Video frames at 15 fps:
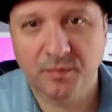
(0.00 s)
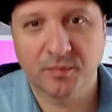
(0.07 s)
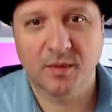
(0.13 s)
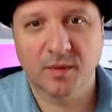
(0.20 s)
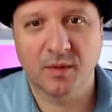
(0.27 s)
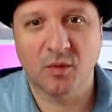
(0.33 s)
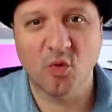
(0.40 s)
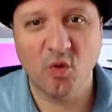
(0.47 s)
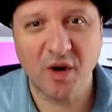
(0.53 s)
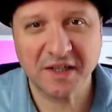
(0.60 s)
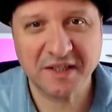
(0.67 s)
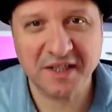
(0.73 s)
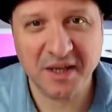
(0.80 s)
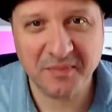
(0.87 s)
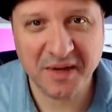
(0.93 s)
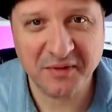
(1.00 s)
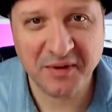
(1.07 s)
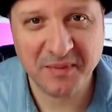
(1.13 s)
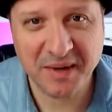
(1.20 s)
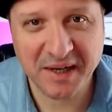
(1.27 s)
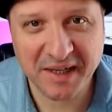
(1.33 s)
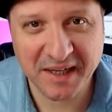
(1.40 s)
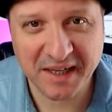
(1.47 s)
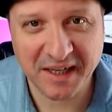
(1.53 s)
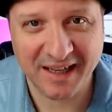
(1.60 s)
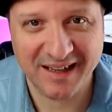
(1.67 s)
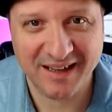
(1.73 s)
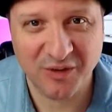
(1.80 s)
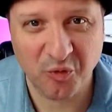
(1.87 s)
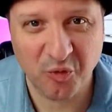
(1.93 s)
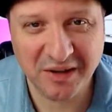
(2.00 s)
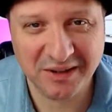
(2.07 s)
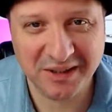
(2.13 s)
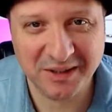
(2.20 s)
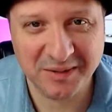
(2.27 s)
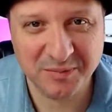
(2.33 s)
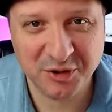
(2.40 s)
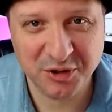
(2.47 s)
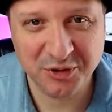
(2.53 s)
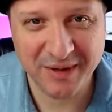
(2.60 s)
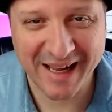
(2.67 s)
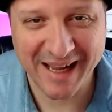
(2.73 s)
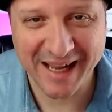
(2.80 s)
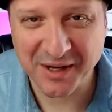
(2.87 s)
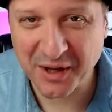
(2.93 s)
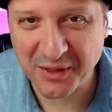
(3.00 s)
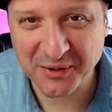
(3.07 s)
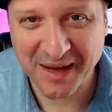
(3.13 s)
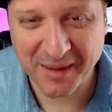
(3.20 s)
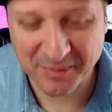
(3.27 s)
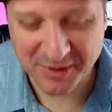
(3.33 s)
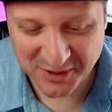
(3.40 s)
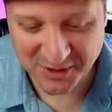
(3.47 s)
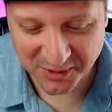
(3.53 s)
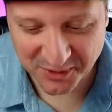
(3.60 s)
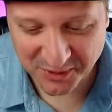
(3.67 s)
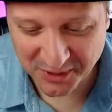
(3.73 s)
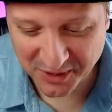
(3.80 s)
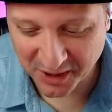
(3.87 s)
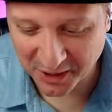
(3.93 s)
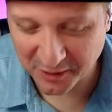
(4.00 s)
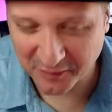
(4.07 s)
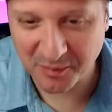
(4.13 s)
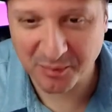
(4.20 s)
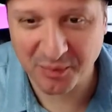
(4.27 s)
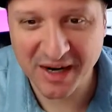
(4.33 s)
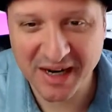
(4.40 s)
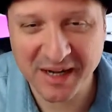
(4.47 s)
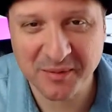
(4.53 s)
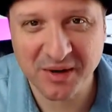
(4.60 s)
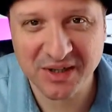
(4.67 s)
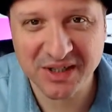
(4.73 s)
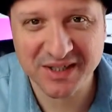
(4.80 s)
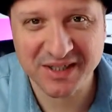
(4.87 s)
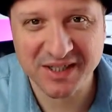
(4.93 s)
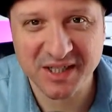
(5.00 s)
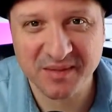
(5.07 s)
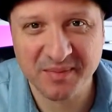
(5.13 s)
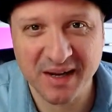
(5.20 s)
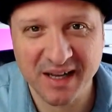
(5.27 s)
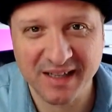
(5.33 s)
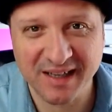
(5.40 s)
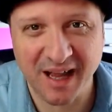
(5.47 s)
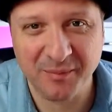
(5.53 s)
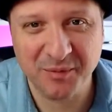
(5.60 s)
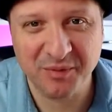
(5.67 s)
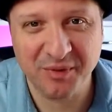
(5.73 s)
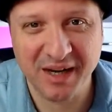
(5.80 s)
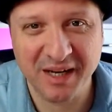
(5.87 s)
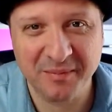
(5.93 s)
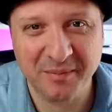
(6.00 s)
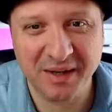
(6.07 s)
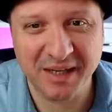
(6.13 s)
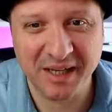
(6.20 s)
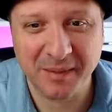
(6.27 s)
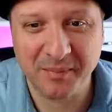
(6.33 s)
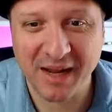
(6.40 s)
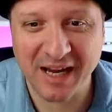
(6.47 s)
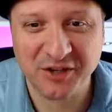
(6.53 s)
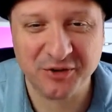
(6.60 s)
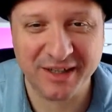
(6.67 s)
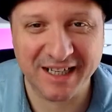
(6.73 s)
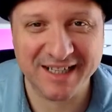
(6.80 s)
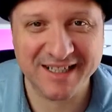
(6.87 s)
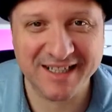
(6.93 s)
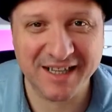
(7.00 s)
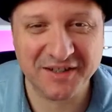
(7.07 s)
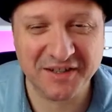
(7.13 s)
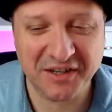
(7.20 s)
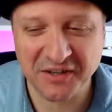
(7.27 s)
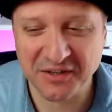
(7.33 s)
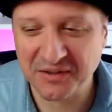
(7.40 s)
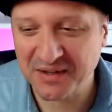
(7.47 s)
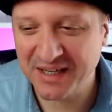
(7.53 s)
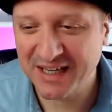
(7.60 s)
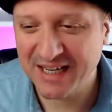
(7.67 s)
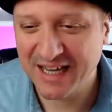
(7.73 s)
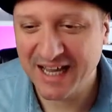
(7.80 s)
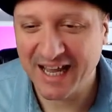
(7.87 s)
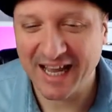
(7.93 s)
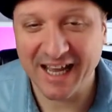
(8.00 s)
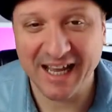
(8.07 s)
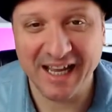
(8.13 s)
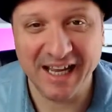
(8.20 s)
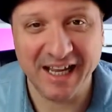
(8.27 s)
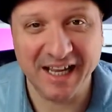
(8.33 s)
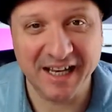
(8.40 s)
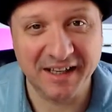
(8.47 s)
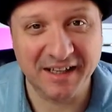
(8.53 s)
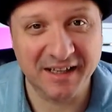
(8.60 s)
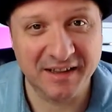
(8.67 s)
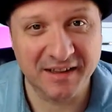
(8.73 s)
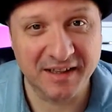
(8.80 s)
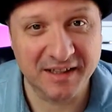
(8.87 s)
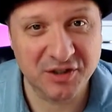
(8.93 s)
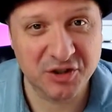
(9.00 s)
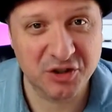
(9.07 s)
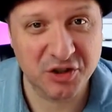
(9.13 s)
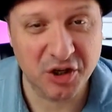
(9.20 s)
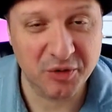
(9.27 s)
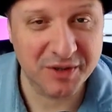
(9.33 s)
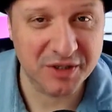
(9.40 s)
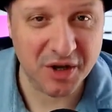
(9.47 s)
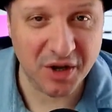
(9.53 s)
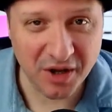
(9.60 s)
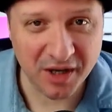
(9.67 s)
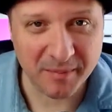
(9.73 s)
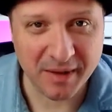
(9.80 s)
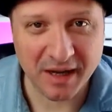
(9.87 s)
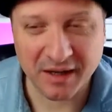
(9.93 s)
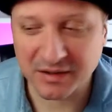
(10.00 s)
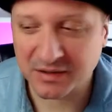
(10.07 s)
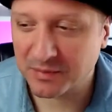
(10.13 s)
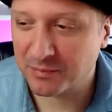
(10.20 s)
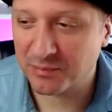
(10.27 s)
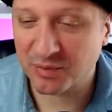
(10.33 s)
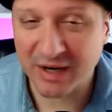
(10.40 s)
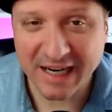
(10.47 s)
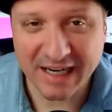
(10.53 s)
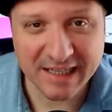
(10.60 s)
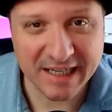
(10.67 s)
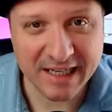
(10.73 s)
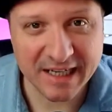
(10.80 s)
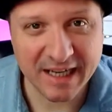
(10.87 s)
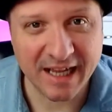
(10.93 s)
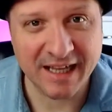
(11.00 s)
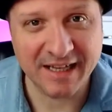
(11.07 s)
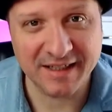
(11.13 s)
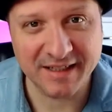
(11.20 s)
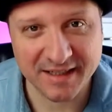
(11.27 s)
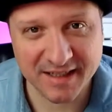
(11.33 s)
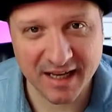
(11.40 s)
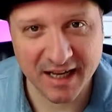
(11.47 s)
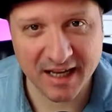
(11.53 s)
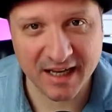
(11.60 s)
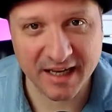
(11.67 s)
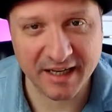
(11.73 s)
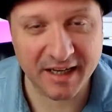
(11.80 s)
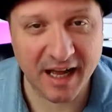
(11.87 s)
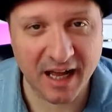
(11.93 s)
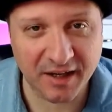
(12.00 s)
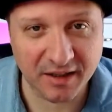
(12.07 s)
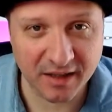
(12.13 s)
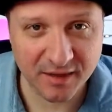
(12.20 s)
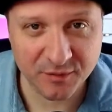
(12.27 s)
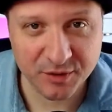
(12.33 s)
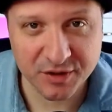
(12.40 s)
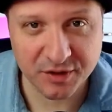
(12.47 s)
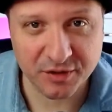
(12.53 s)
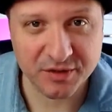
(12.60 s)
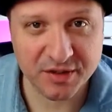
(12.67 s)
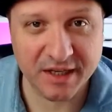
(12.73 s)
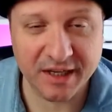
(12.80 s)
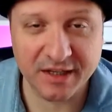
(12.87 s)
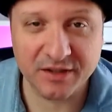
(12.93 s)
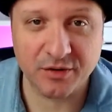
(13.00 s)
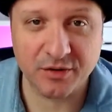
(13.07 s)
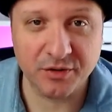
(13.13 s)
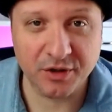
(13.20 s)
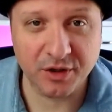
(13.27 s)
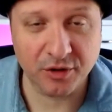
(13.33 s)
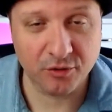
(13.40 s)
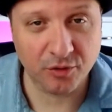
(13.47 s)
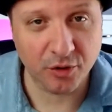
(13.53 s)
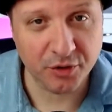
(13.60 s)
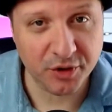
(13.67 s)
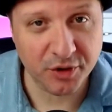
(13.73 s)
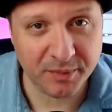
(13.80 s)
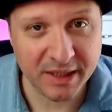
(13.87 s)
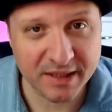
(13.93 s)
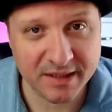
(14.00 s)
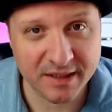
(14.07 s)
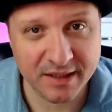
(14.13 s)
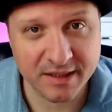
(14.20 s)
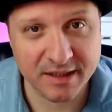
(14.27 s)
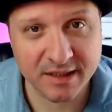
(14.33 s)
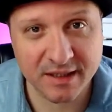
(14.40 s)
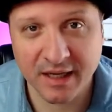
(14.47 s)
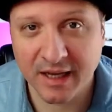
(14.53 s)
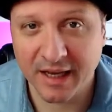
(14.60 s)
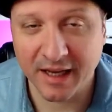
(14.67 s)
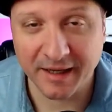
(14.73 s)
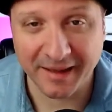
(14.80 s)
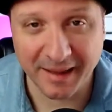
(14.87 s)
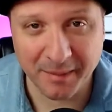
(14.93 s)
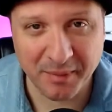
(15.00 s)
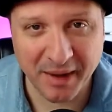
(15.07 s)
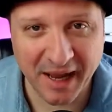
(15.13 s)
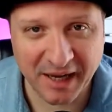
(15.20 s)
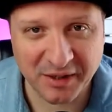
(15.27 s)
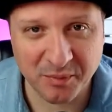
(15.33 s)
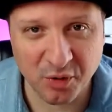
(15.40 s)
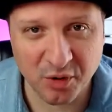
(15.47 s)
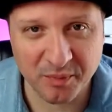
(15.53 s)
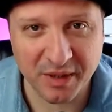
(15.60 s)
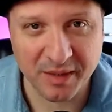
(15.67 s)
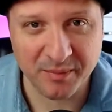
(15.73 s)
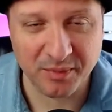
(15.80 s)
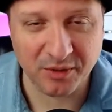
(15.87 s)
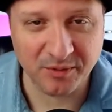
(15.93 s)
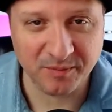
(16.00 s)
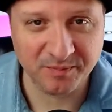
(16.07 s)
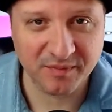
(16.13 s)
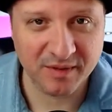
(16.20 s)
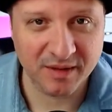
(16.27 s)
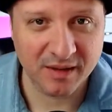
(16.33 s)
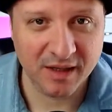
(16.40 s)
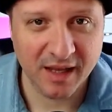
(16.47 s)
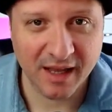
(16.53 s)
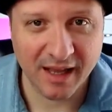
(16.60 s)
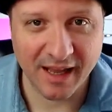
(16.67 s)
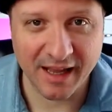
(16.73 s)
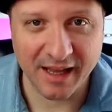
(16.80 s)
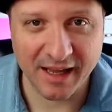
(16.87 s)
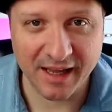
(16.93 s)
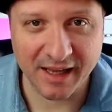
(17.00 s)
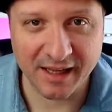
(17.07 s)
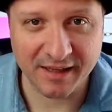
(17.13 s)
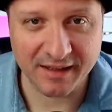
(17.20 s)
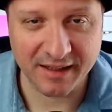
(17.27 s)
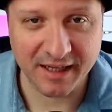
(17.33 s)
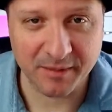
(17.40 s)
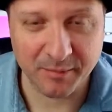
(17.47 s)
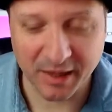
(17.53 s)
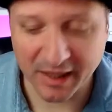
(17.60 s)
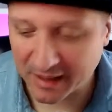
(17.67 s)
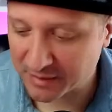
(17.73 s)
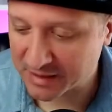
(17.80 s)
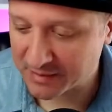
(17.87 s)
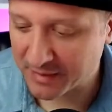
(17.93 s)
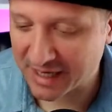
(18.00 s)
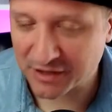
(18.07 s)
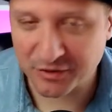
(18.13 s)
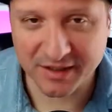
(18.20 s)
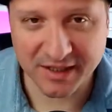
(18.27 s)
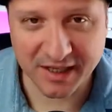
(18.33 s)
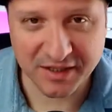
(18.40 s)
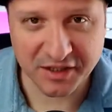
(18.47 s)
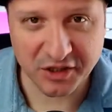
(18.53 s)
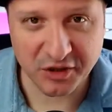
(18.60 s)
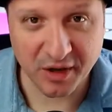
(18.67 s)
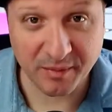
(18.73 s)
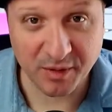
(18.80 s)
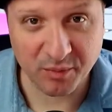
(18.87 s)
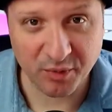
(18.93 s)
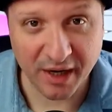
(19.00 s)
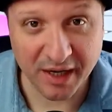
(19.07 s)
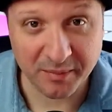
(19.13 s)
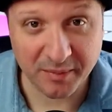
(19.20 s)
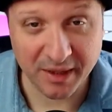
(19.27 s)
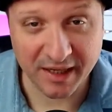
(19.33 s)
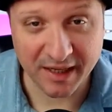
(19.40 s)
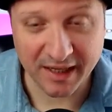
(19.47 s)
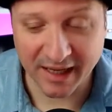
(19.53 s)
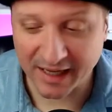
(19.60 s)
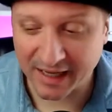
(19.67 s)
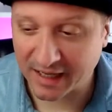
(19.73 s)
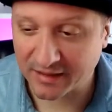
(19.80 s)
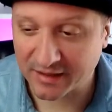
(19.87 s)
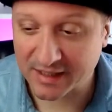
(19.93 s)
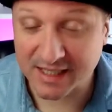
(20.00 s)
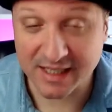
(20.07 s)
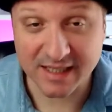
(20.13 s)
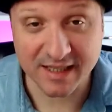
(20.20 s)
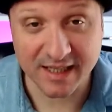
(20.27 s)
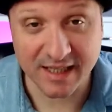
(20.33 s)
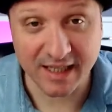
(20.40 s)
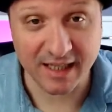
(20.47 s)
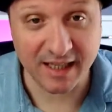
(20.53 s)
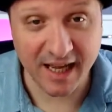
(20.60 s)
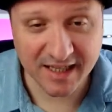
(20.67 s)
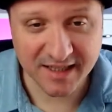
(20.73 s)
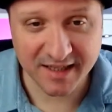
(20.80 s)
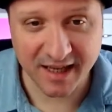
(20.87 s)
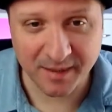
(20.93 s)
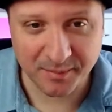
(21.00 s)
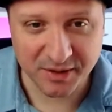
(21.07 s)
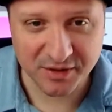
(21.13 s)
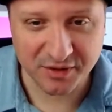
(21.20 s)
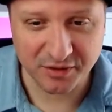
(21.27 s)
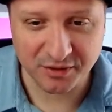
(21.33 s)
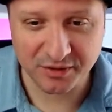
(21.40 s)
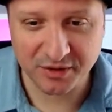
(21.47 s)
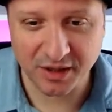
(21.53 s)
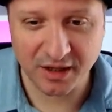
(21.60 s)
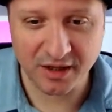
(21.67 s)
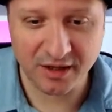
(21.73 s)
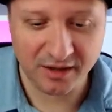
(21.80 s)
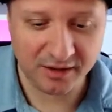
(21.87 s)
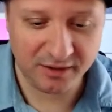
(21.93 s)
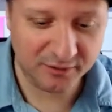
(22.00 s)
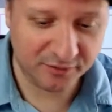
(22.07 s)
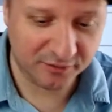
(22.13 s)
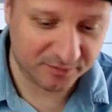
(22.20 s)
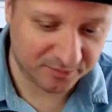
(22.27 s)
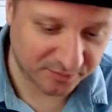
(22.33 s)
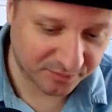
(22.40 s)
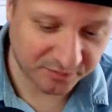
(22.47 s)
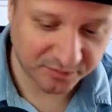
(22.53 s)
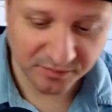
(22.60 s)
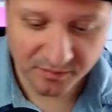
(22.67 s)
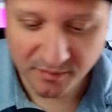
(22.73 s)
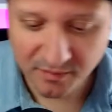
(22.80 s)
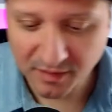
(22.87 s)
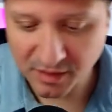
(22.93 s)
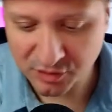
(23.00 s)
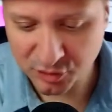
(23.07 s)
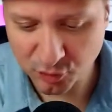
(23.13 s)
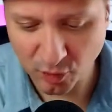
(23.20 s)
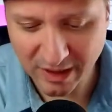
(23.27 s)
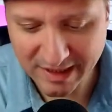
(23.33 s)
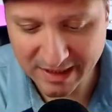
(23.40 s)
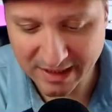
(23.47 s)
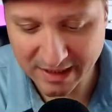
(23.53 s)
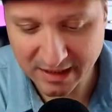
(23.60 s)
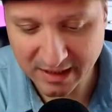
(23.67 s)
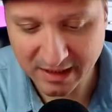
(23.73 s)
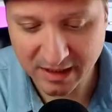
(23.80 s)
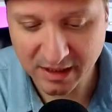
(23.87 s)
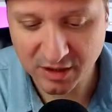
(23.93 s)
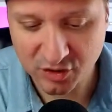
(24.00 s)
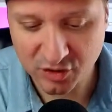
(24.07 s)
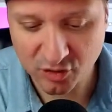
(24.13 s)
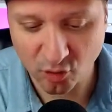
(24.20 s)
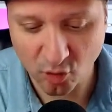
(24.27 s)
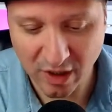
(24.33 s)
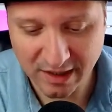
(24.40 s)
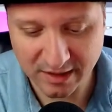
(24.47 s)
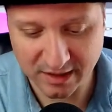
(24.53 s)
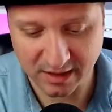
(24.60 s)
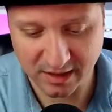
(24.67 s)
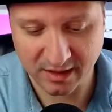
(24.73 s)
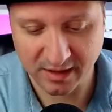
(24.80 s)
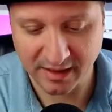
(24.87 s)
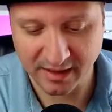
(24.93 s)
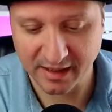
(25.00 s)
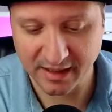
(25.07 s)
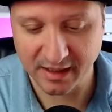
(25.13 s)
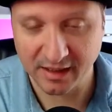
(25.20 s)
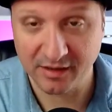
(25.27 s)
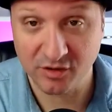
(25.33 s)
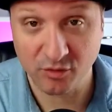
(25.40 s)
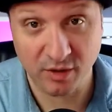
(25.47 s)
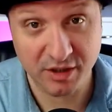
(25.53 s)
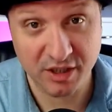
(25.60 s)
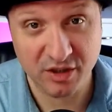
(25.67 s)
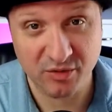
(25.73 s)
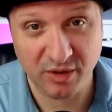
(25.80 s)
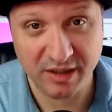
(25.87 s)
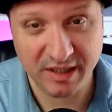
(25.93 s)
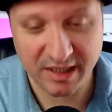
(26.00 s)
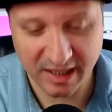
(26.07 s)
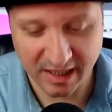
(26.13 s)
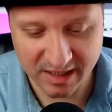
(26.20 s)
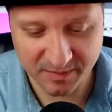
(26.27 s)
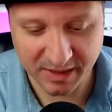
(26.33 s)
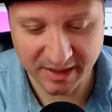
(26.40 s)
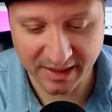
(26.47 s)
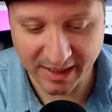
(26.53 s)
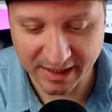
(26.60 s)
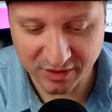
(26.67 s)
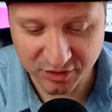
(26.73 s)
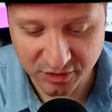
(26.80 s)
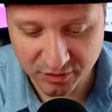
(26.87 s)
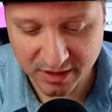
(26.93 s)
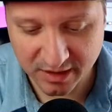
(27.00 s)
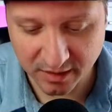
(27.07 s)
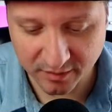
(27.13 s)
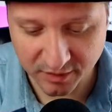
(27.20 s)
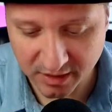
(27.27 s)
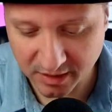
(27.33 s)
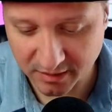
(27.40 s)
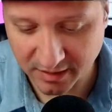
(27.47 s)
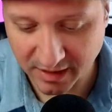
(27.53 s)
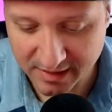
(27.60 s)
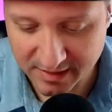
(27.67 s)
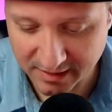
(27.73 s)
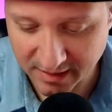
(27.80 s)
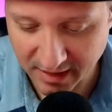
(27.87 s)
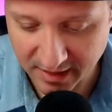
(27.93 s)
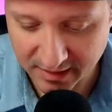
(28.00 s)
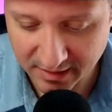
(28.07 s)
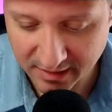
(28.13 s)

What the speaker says: What's up, everybody? Welcome to another episode of Brand Marks the Spot. I'm your brand buddy, Patrick Sesko, and this show is all about branding and design and how to leverage those things so you can grow your business and impact more people. And again, my name is Patrick Sesko. I'm your brand buddy, and this is the last episode of 2020. And 2020 has been a doozy of a year, has it not?